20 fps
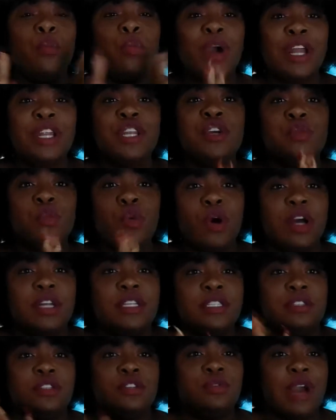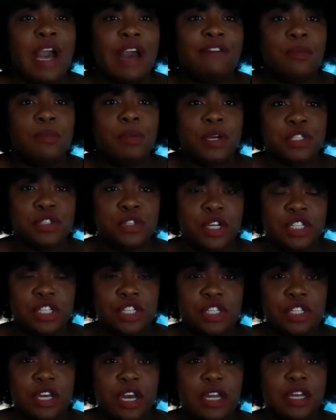when you want to have a breast
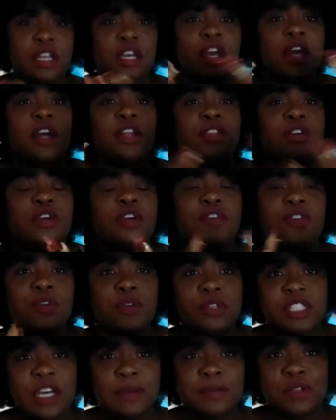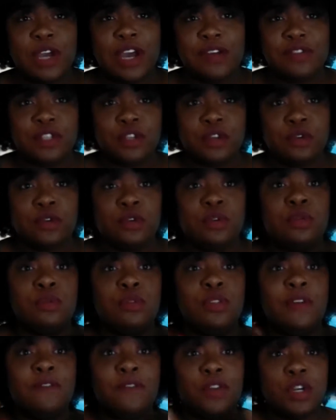reduction done, there are a few steps you have to go through.
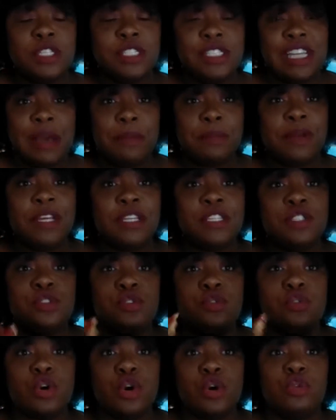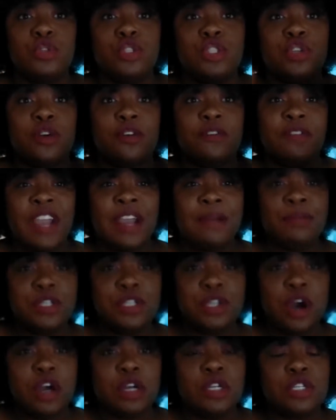The first step is to go to your
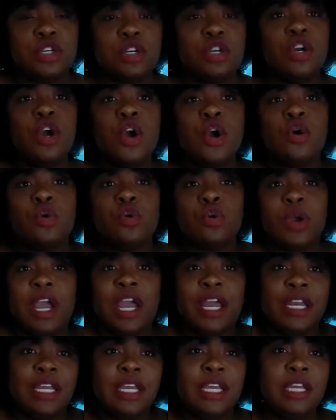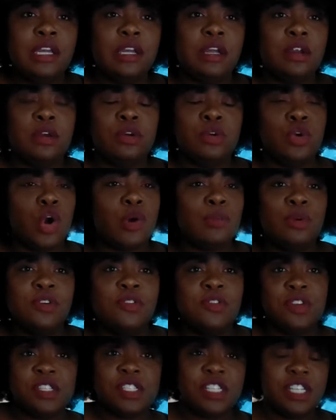family doctor or any
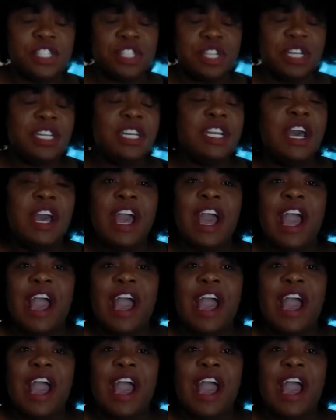normal physician,